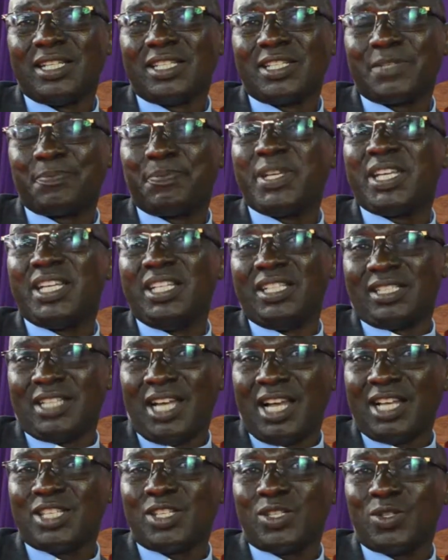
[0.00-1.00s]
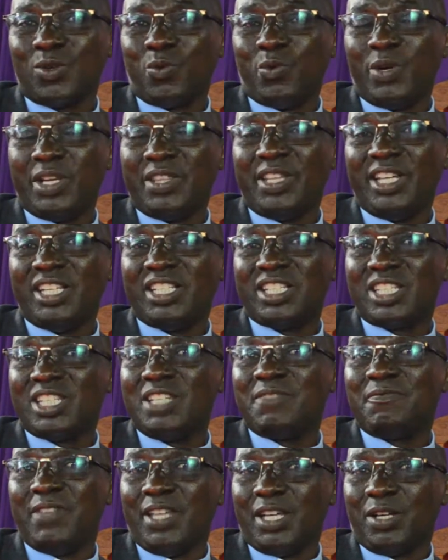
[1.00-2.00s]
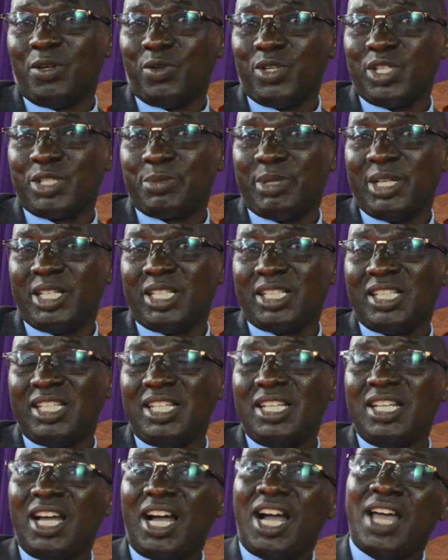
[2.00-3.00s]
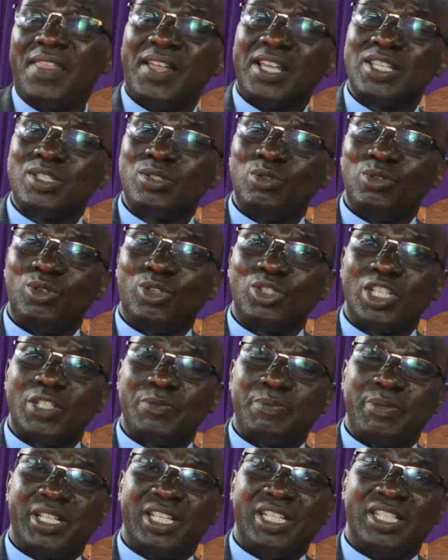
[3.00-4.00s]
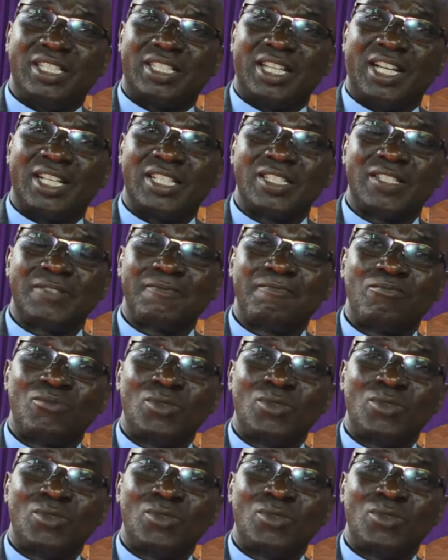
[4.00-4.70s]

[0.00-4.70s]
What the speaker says: speak in tongues when they receive the Holy Spirit. Others do not speak in tongues.